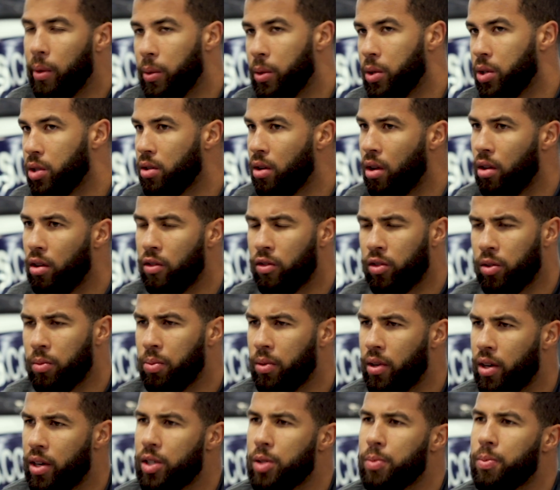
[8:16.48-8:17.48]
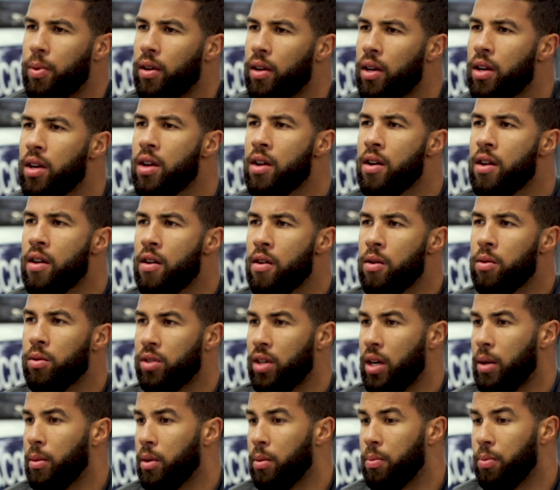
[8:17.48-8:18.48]
we were just all over the place, but
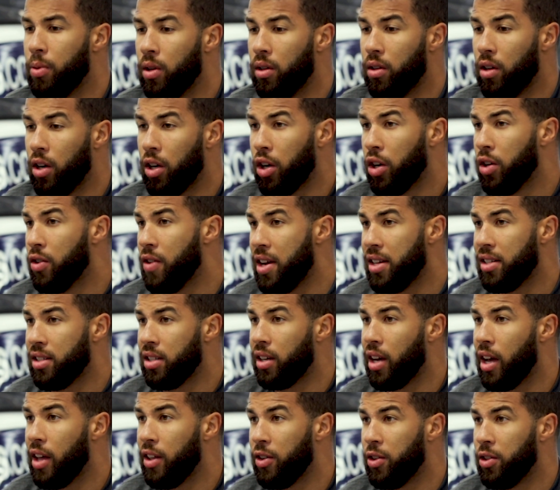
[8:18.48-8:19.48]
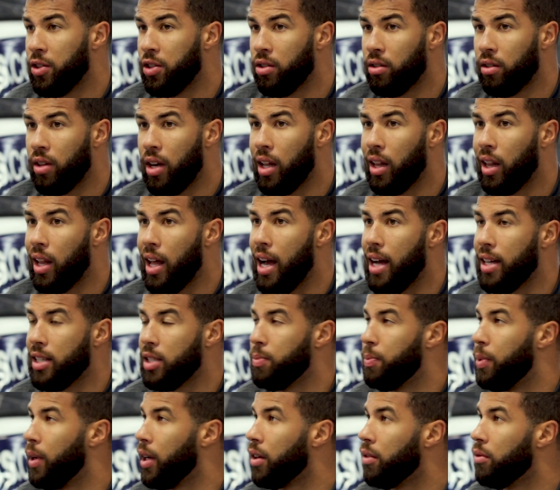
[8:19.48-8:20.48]
was able to put a good race together until that
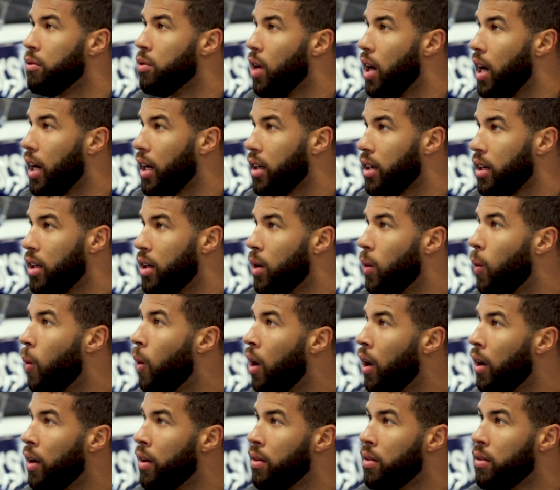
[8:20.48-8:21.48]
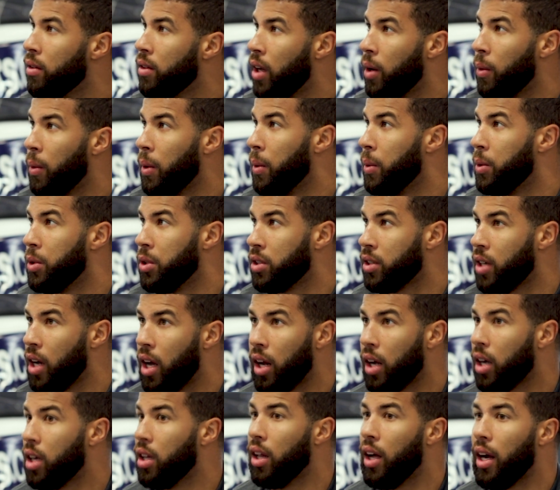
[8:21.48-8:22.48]
last big wreck in the 1 that we were just
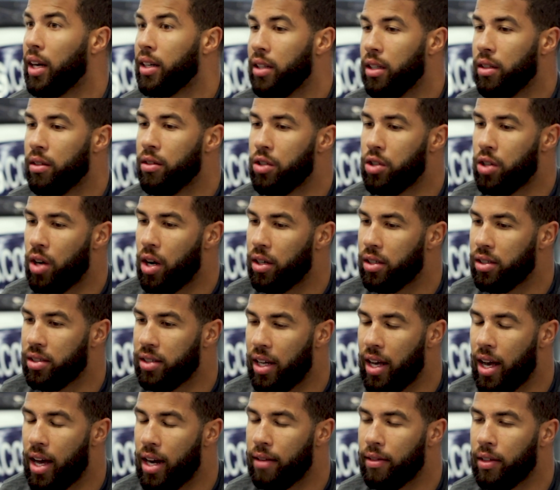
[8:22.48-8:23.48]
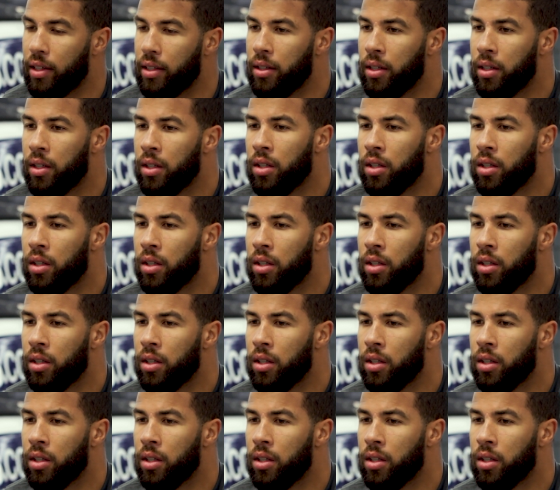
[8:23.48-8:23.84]
kind of collected, trying to stay out of it.